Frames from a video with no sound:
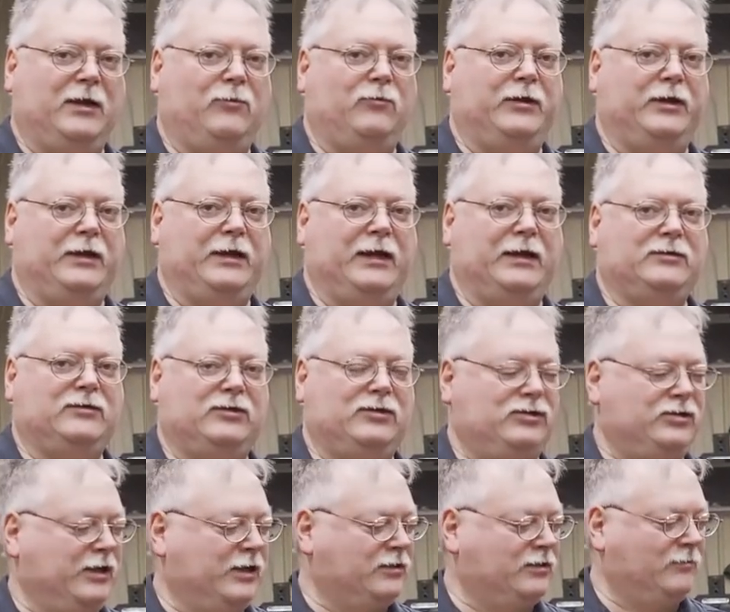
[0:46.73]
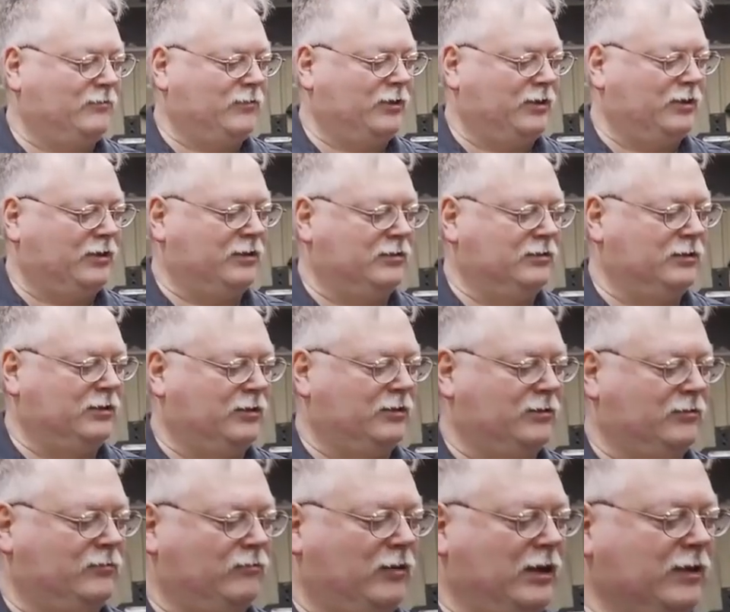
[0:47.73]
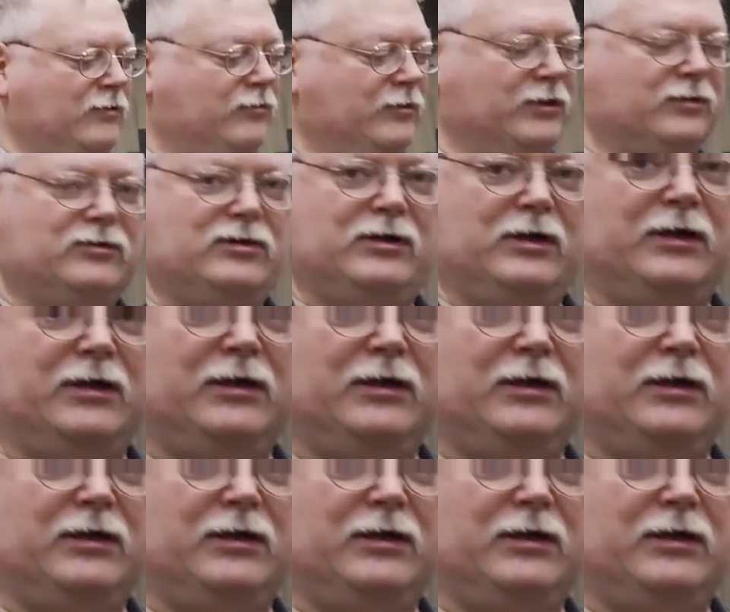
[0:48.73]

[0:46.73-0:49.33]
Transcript: I wouldn't actually check them on a Rockwell